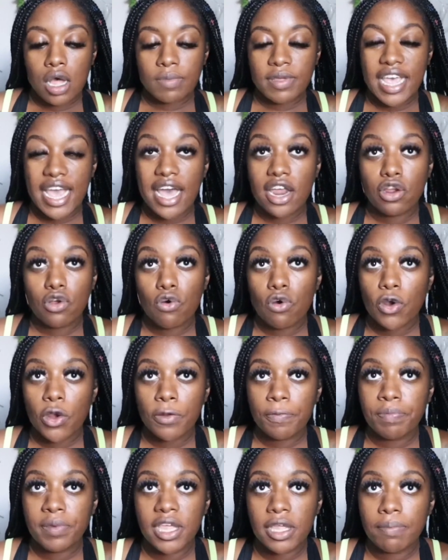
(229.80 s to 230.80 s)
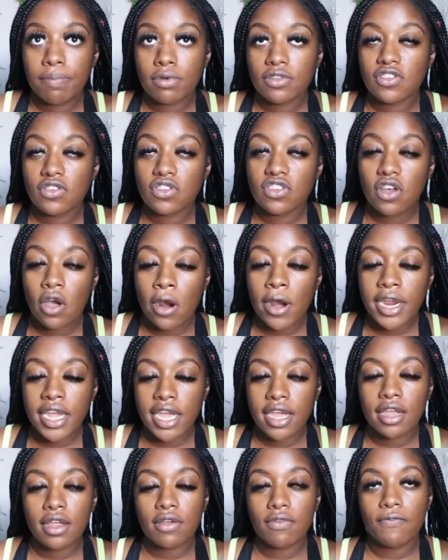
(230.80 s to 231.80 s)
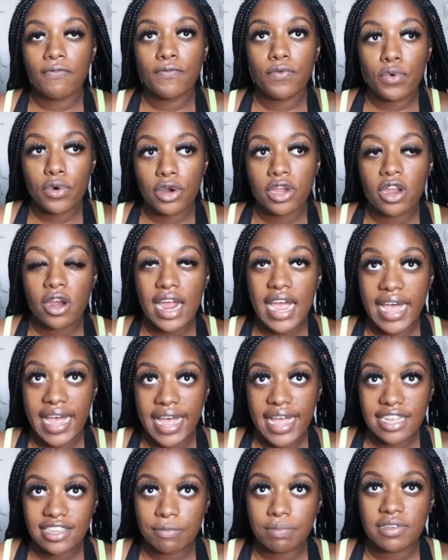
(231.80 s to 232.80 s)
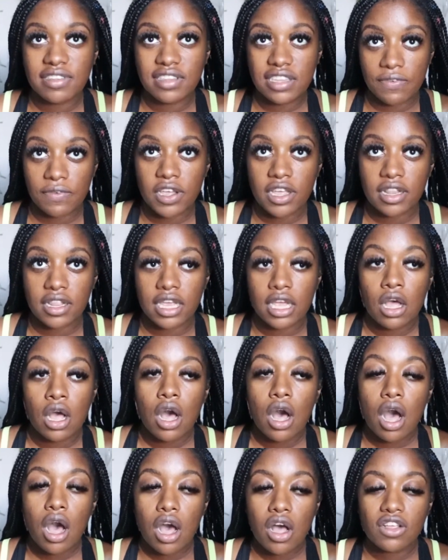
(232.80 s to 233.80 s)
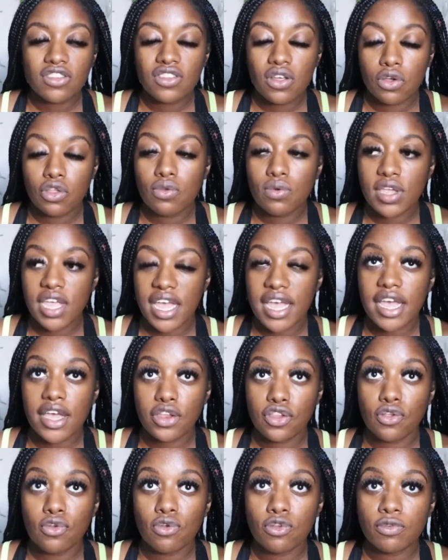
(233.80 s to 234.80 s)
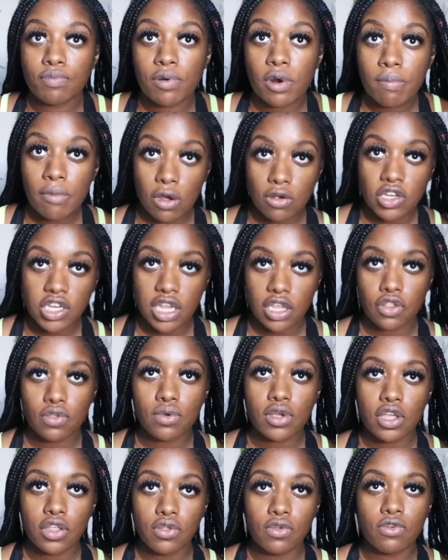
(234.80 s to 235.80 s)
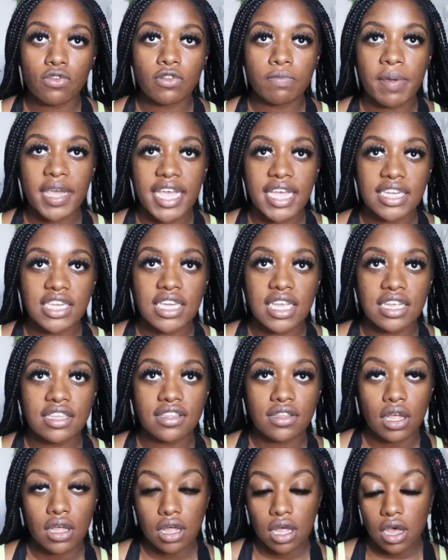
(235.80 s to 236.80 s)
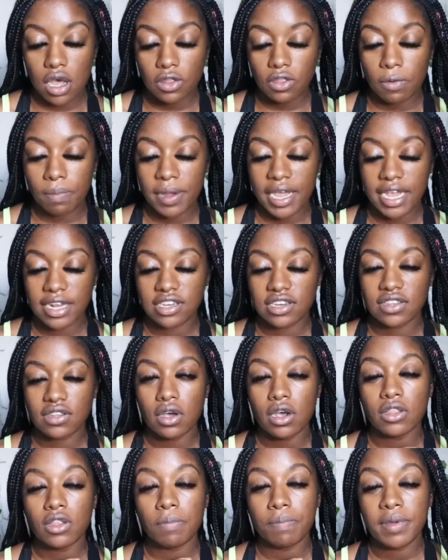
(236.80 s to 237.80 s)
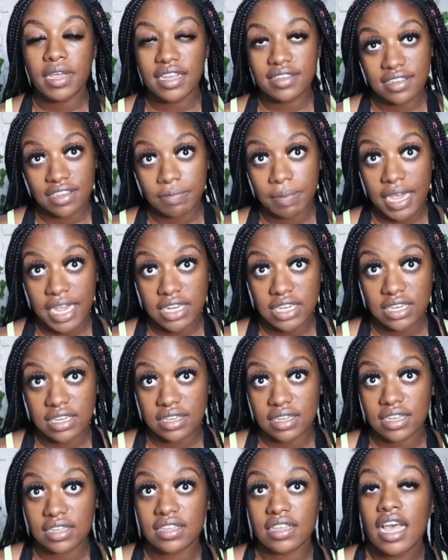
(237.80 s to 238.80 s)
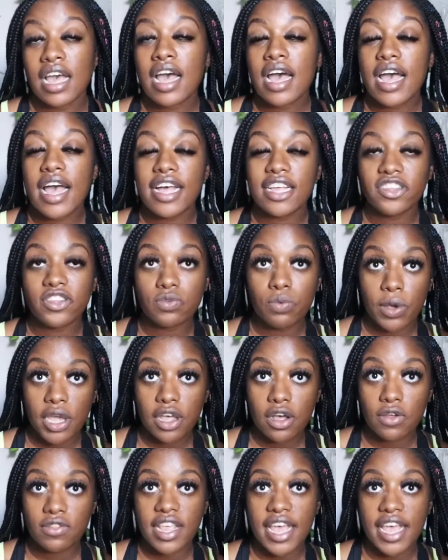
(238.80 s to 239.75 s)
category of people to target for your ads specifically. Also, you can use promotion. You can use pages, other business pages as well